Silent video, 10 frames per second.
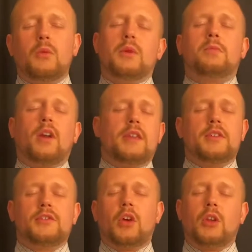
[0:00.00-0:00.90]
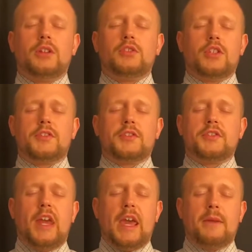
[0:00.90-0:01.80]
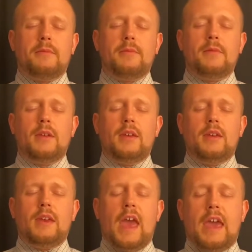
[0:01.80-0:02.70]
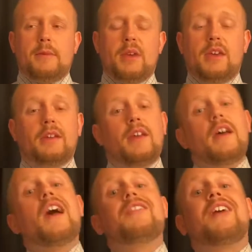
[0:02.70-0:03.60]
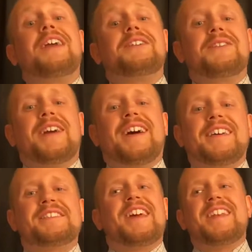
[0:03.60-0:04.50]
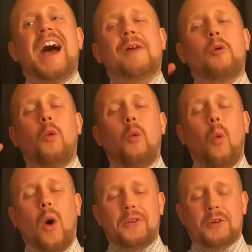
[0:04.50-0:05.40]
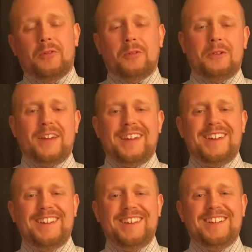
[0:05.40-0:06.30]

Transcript: We pray this all in Jesus' name. Amen. Thank you guys, and have a wonderful day.